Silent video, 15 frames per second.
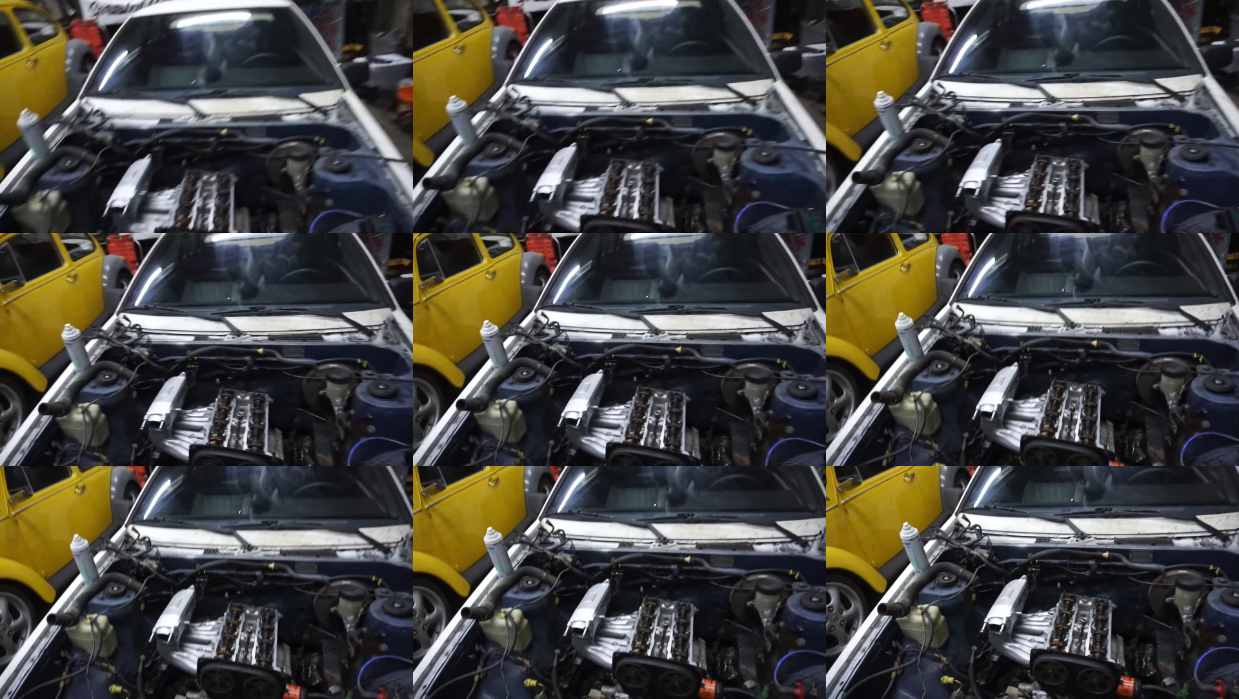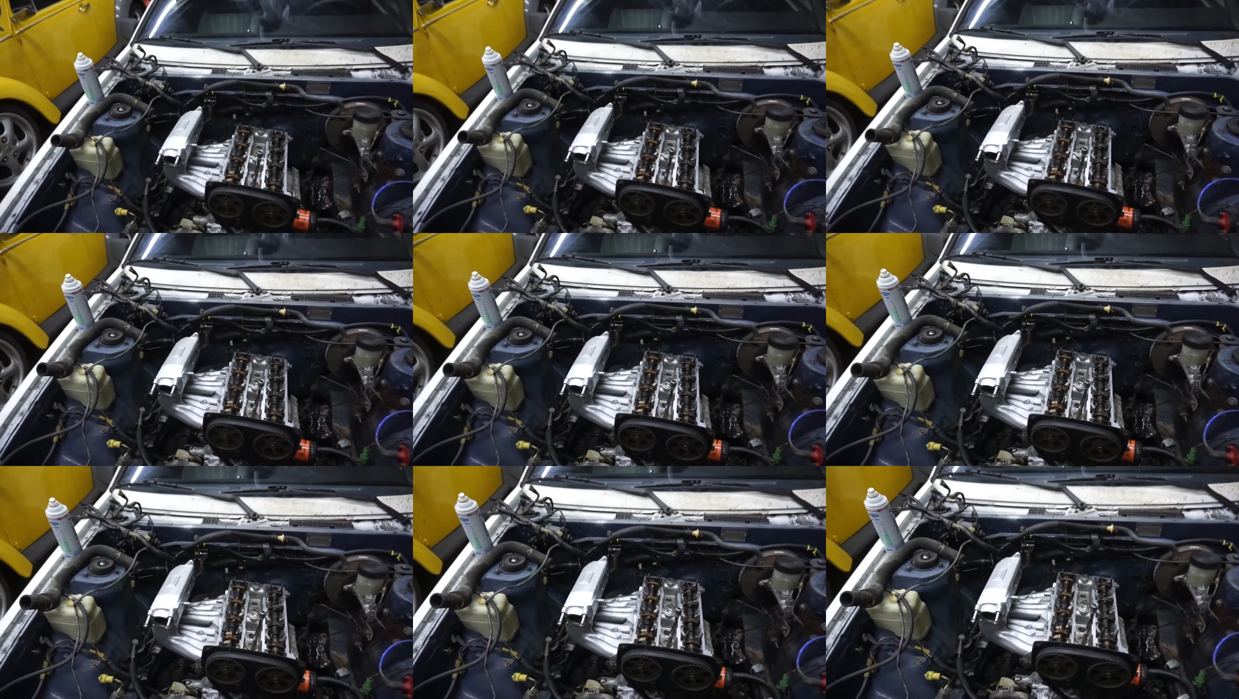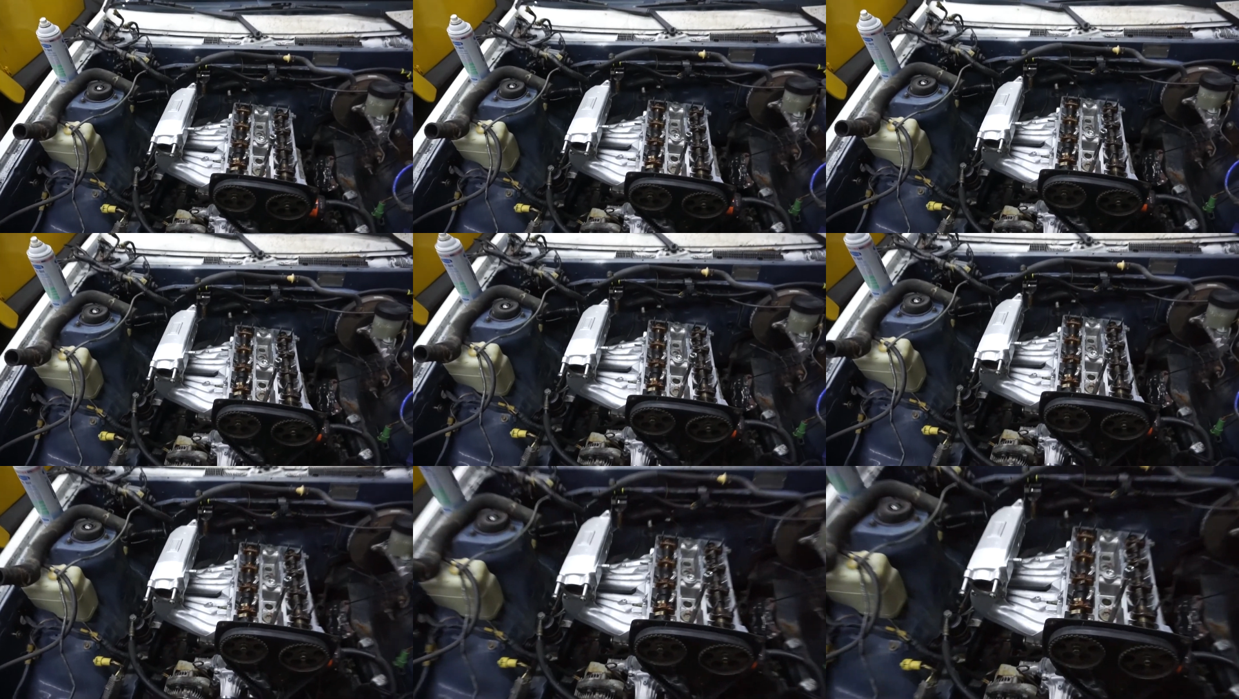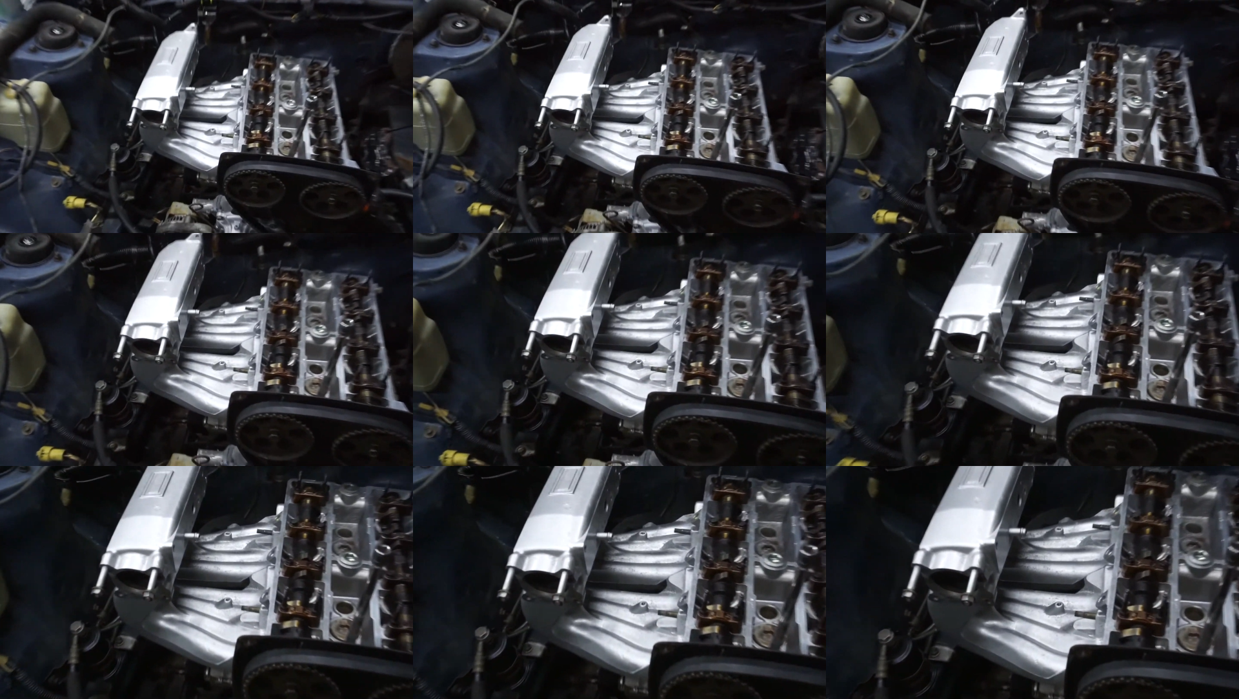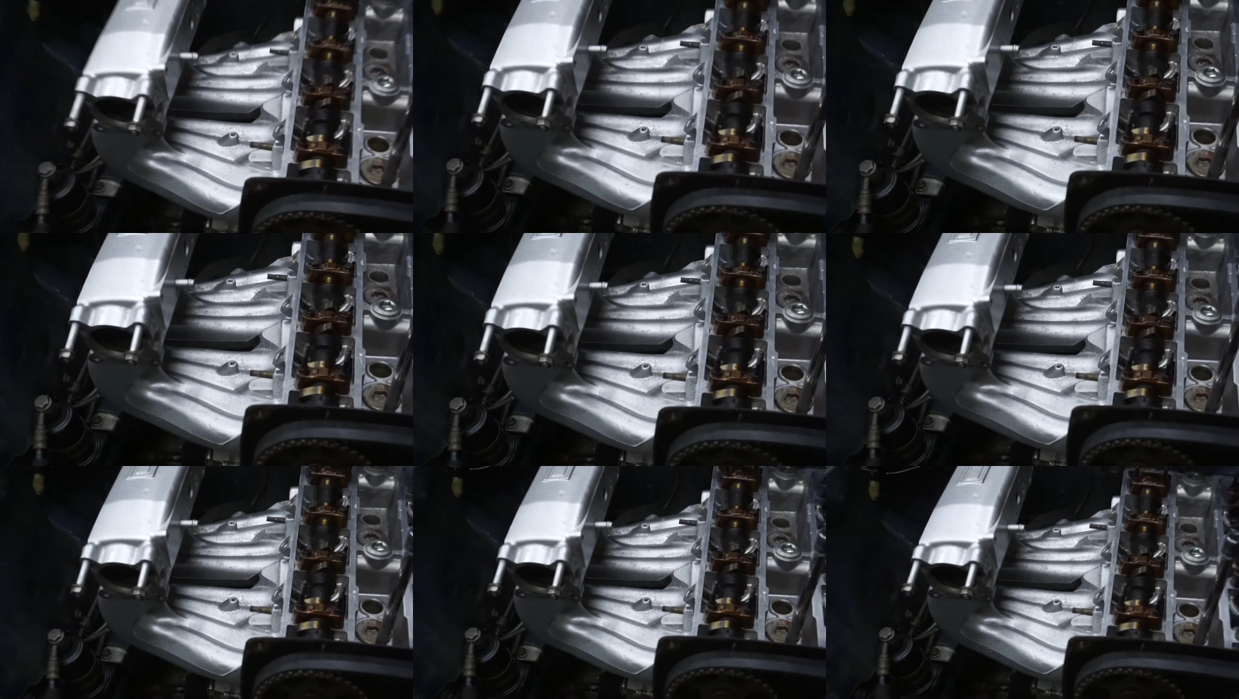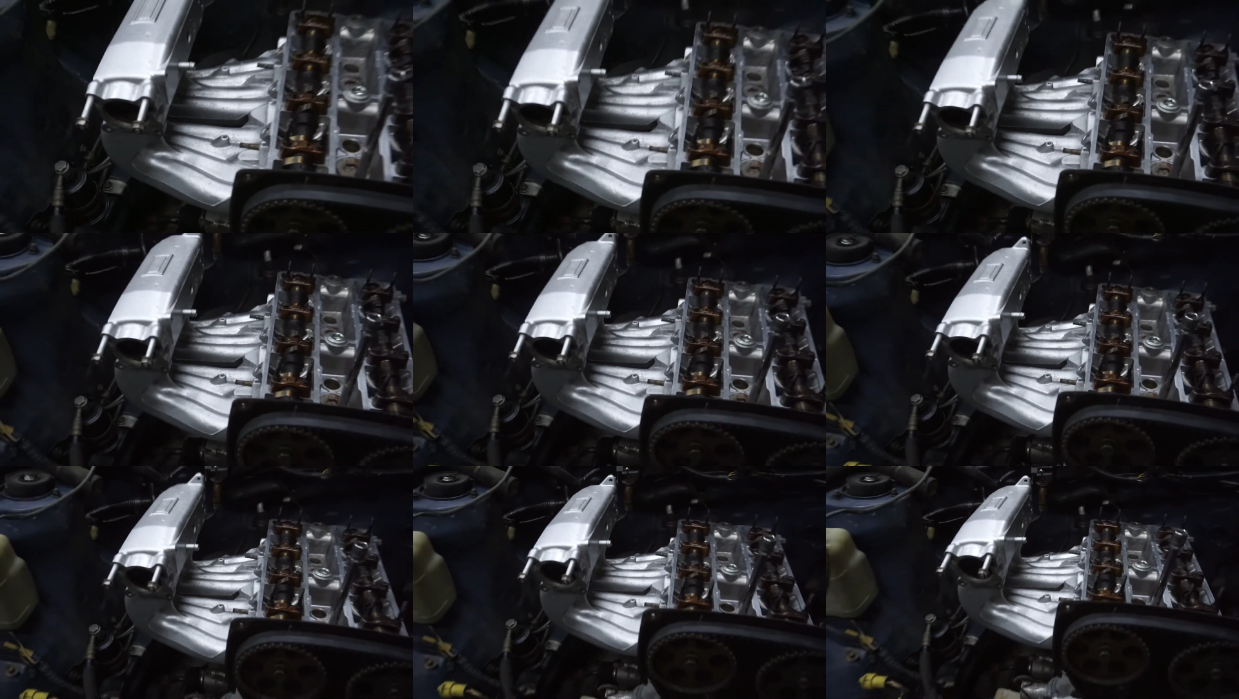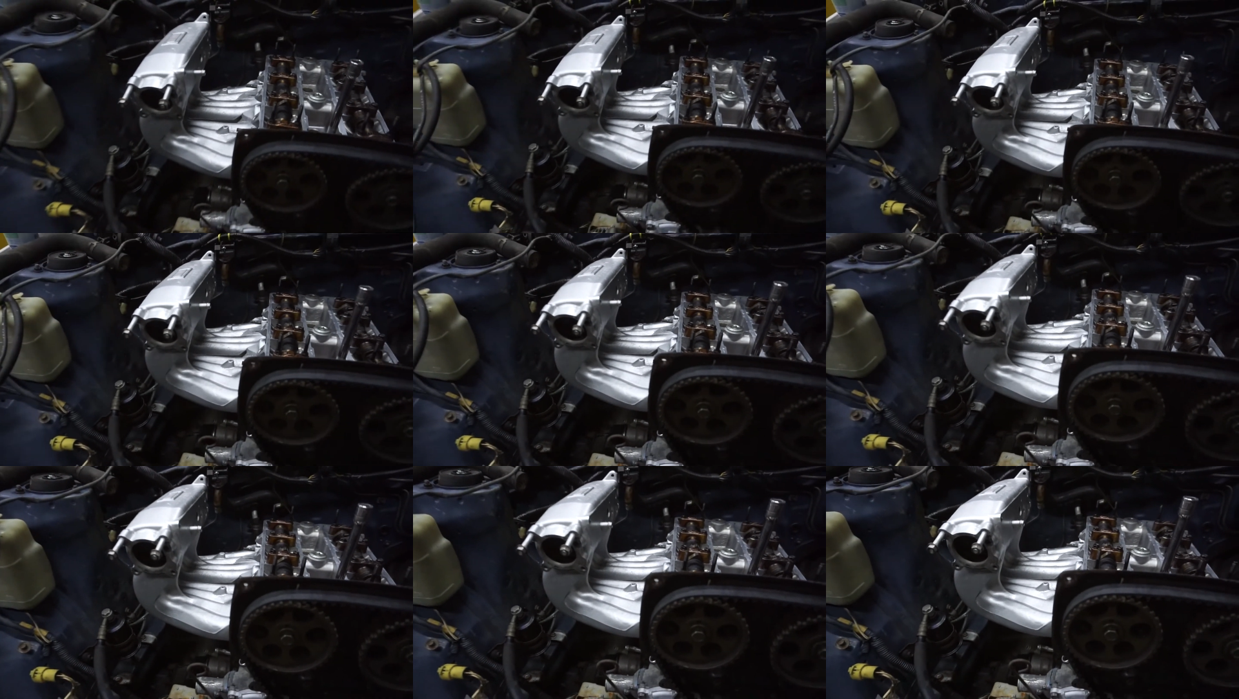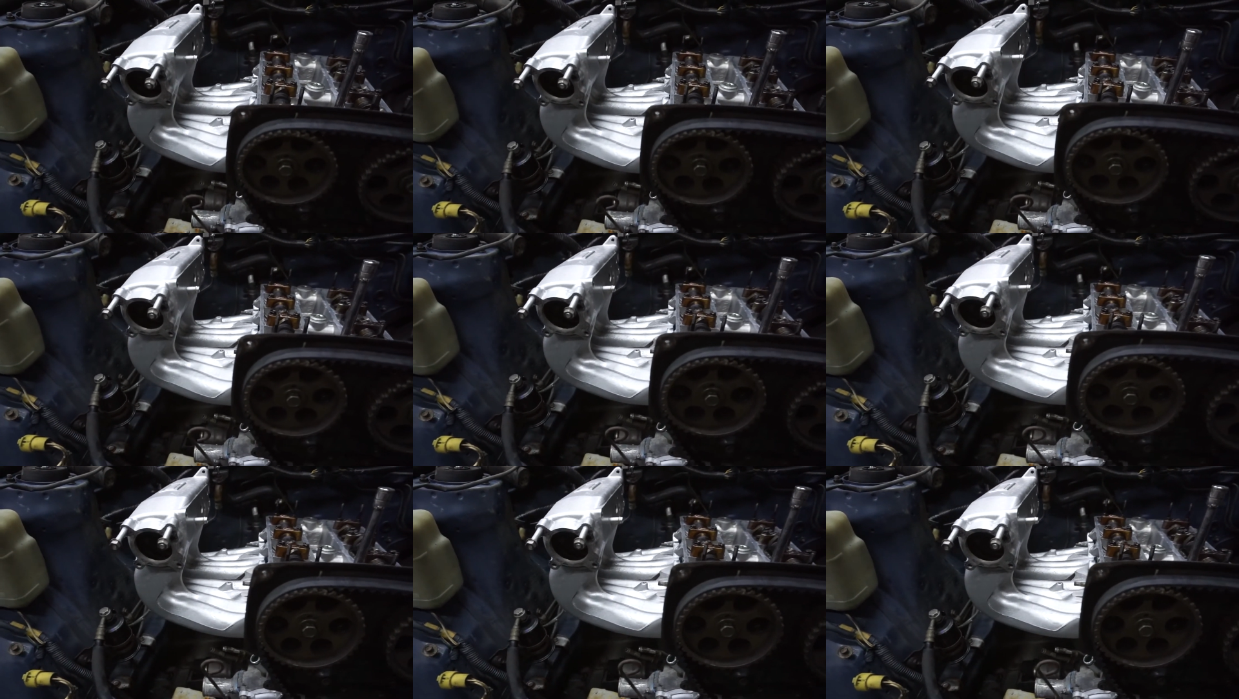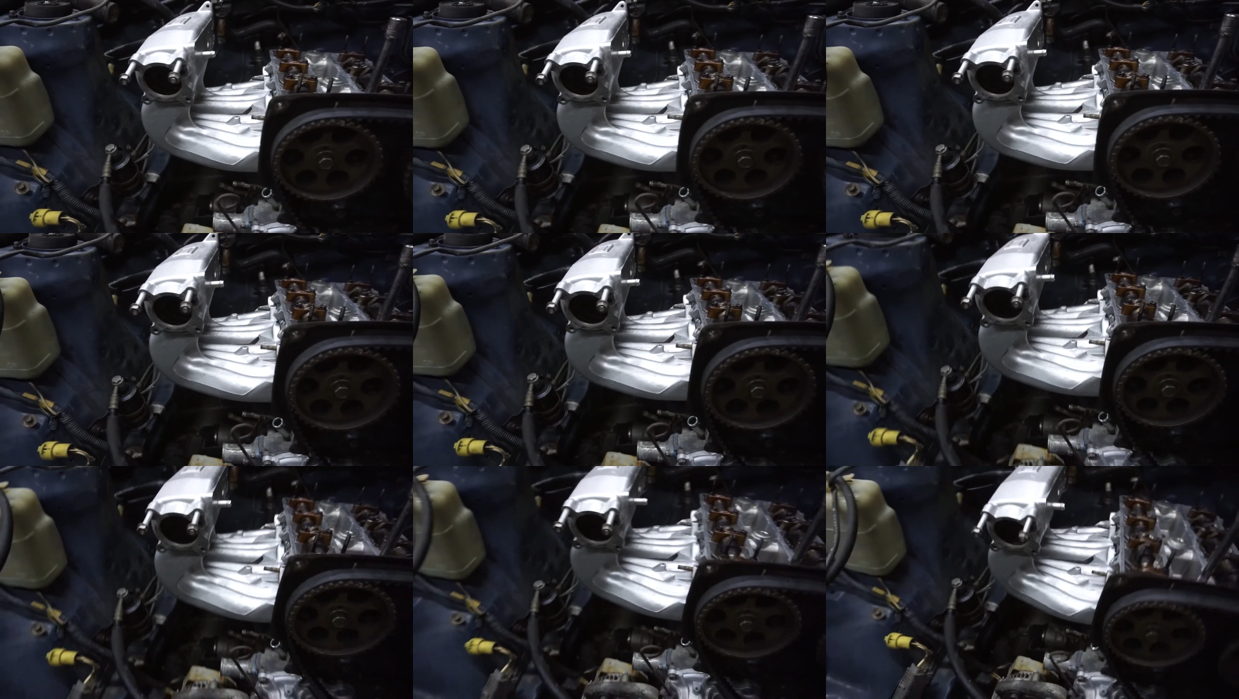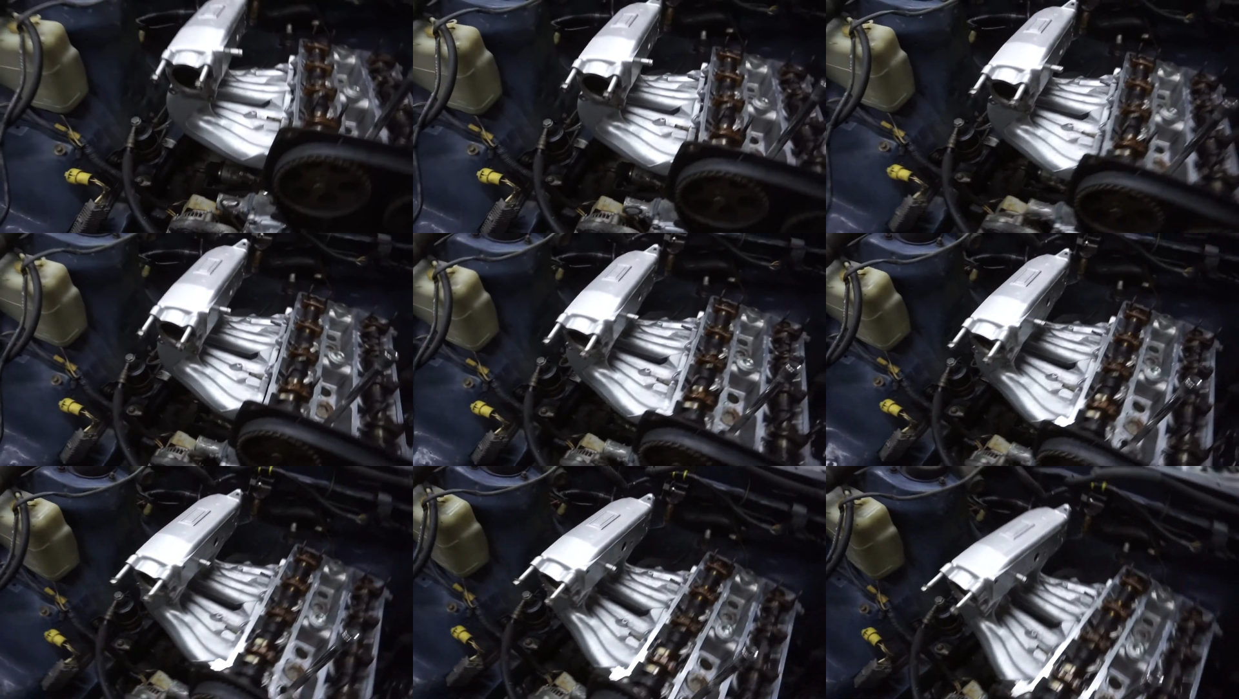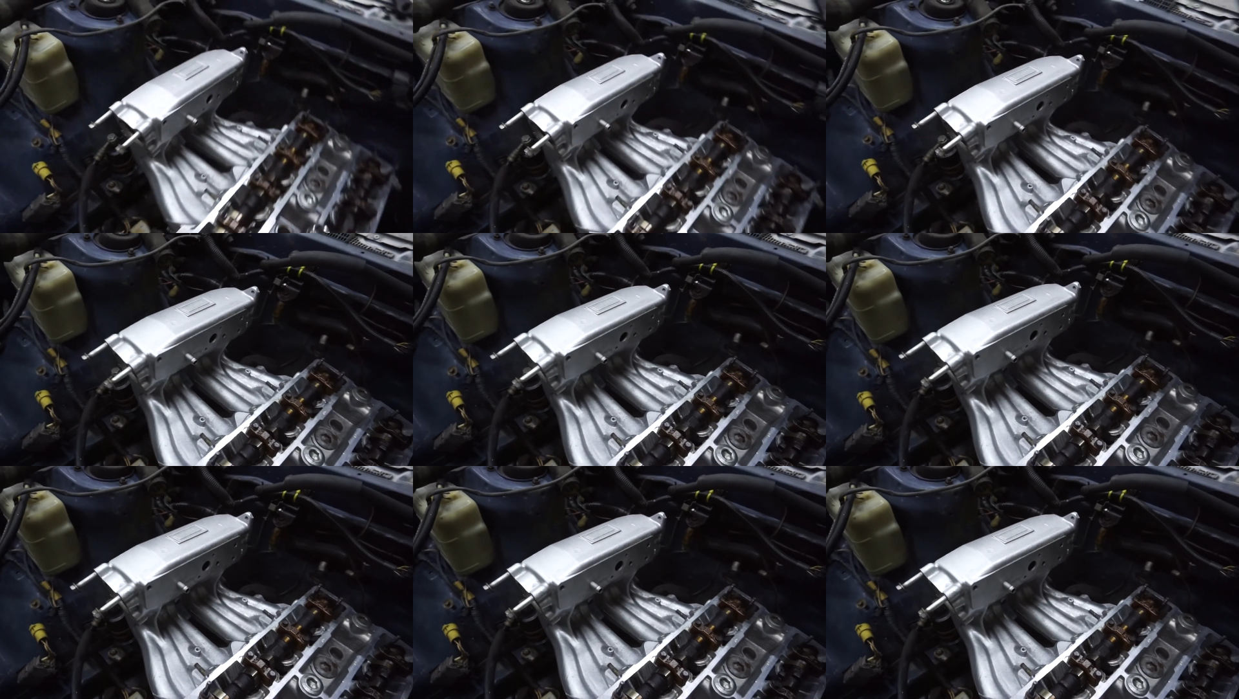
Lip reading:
Nobody's mouth can be seen.